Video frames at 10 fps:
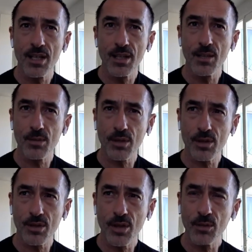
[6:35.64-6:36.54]
he was,
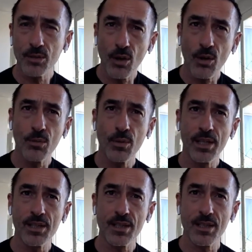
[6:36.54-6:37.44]
he would
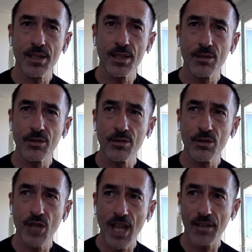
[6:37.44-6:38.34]
always
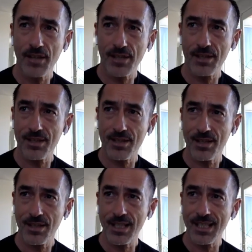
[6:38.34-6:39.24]
cherish
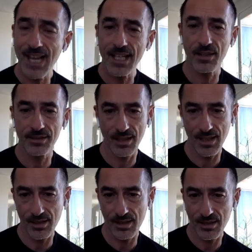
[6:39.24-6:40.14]
the
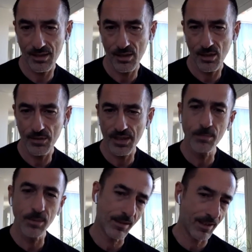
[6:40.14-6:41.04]
sacredness of
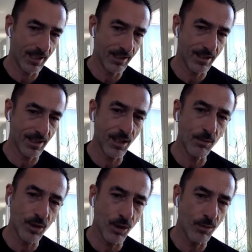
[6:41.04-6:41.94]
simple things, and he
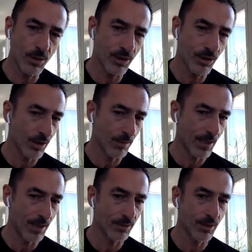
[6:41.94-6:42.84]
would always talk
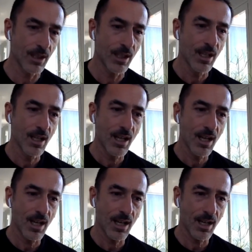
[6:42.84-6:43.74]
about
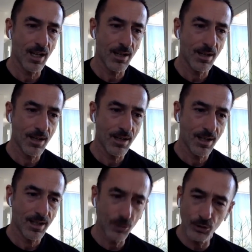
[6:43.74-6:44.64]
uh,
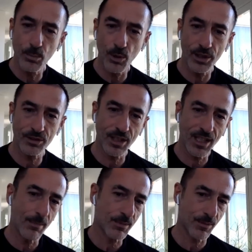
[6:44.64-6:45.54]
a good poetry
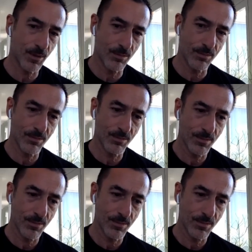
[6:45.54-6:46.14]
comes from